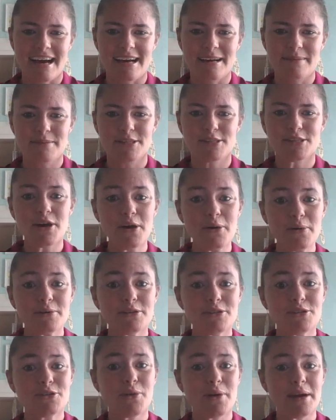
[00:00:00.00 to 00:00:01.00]
So
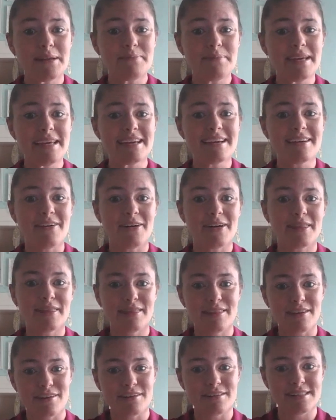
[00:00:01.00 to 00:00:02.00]
join me on
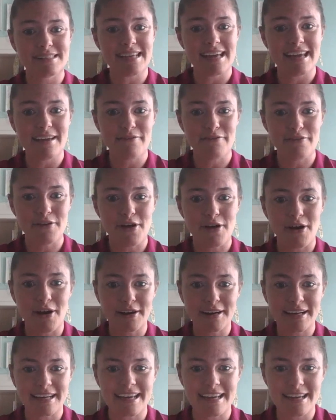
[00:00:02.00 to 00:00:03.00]
Thursday for our
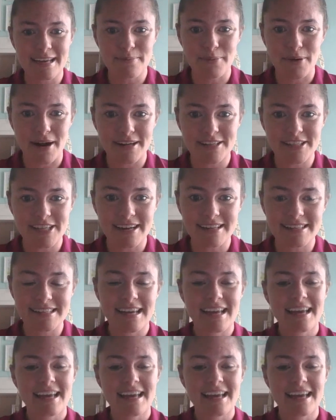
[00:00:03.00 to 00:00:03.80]
kitty project,